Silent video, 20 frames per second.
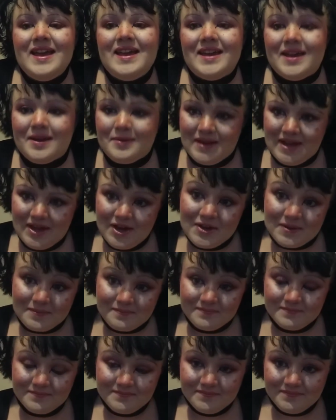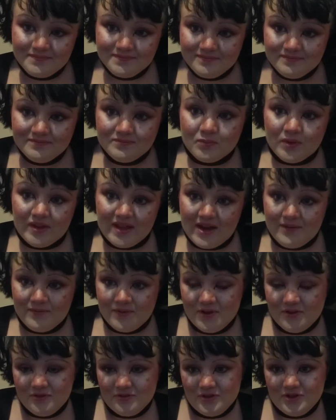here we go. Without
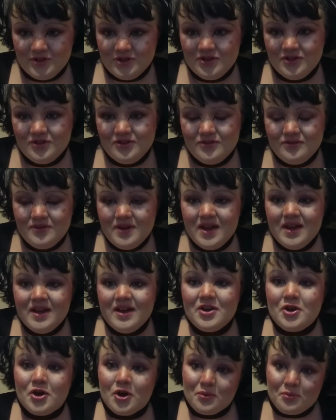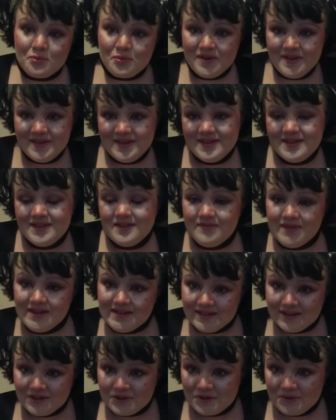further ado, on with the
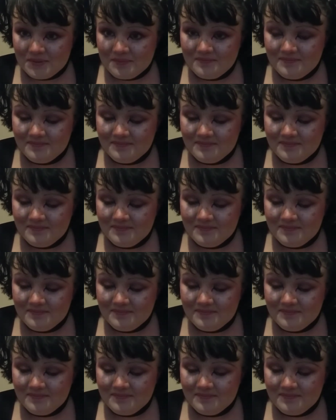video.